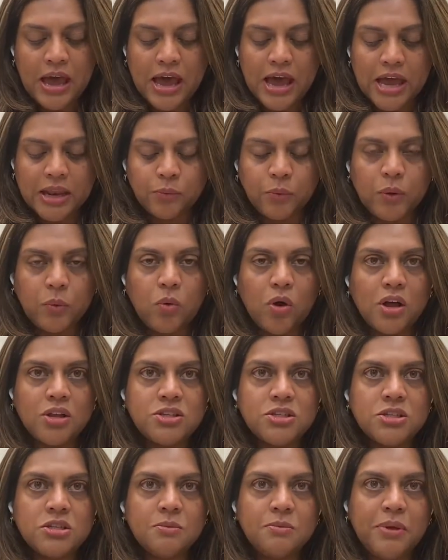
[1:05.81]
and we
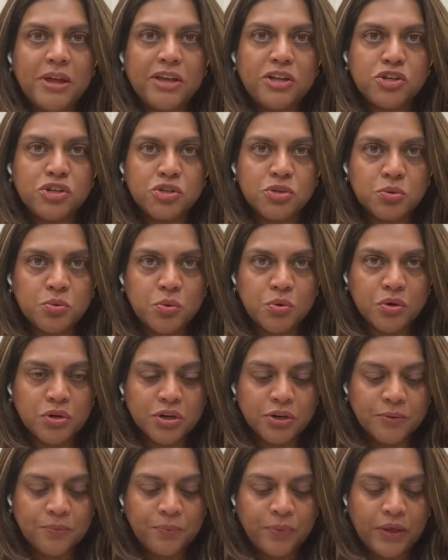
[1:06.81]
want to make
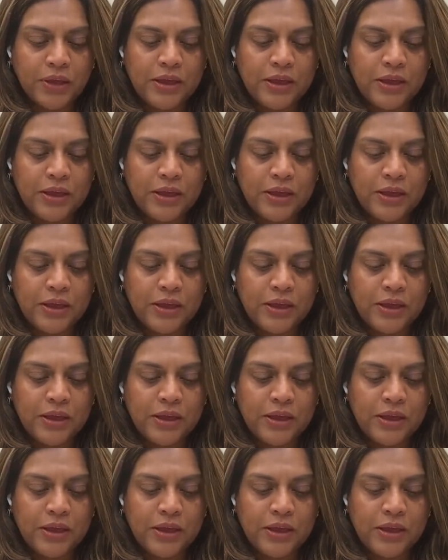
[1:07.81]
sure